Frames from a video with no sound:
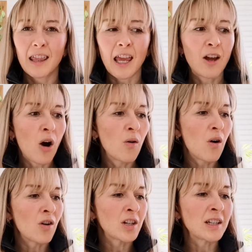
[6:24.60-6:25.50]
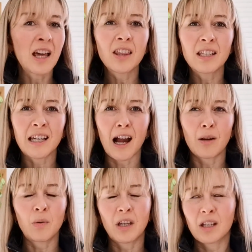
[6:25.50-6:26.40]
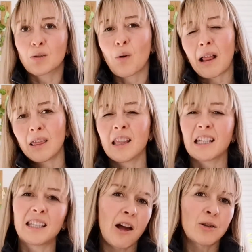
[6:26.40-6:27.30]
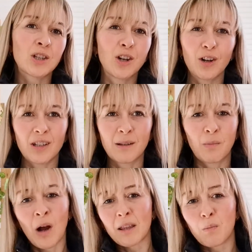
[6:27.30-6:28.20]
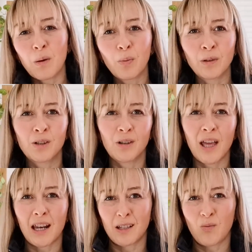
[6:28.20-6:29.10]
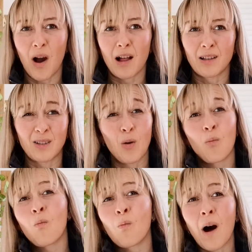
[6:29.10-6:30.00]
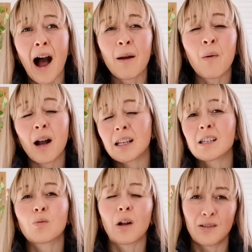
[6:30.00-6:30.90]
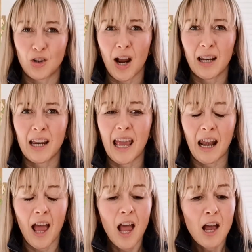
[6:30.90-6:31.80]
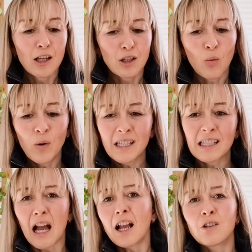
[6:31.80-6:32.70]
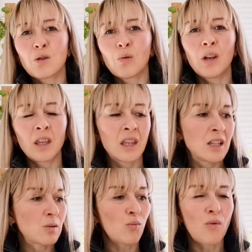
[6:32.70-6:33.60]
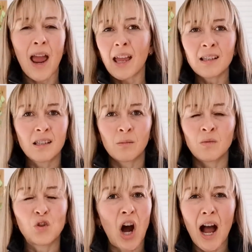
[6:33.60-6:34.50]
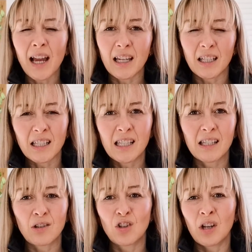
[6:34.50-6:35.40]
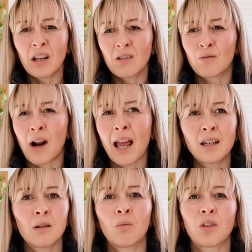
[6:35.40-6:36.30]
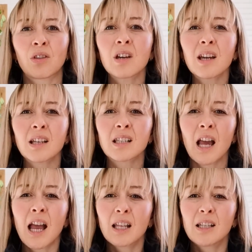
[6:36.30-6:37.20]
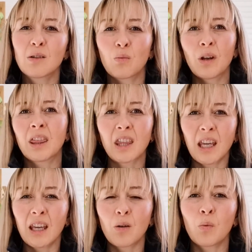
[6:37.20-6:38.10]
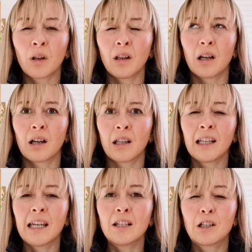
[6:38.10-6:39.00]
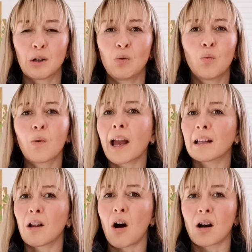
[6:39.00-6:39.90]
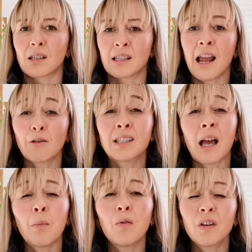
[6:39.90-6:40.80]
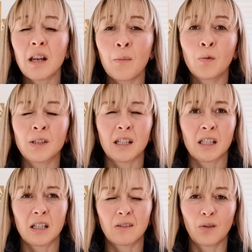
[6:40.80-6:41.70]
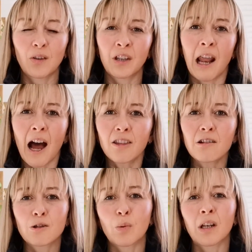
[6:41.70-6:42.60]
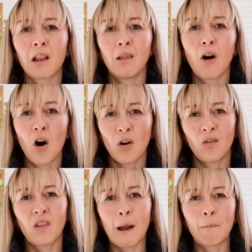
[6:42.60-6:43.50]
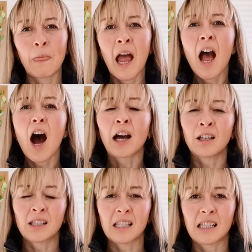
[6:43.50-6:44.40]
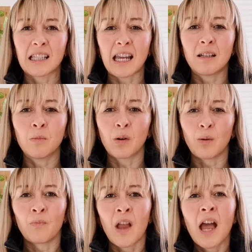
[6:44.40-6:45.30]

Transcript: they go on another diet because, well, that sounds good, other people do that as well, so I might as well try it again. So we start doing these random diets, random things that we think will lead to weight loss. Now, some of it are more successful than others, but a lot of them are not sustainable.